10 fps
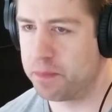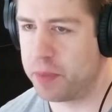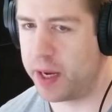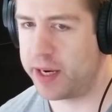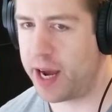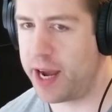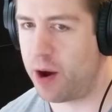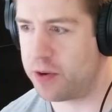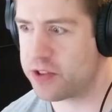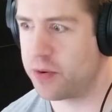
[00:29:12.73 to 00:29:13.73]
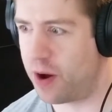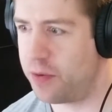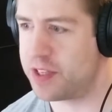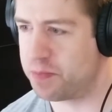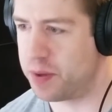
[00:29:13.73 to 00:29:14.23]
But I also
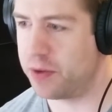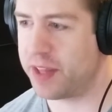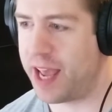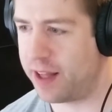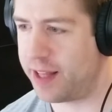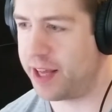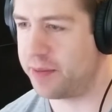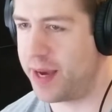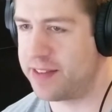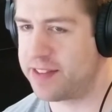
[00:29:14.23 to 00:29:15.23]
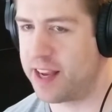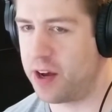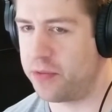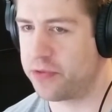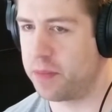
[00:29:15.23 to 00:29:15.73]
always built the hell out of
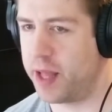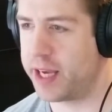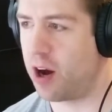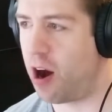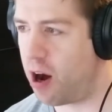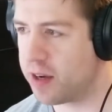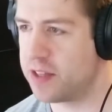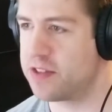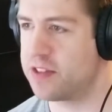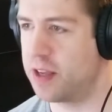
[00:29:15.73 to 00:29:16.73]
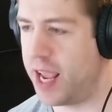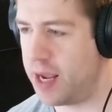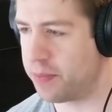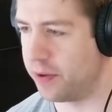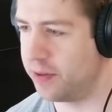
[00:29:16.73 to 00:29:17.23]
myself from like August to
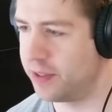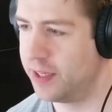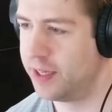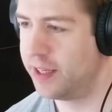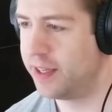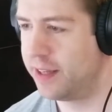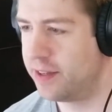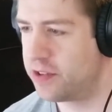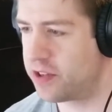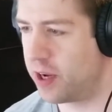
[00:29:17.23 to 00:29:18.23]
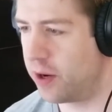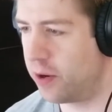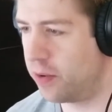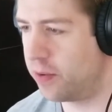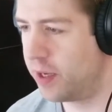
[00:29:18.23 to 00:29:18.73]
April. So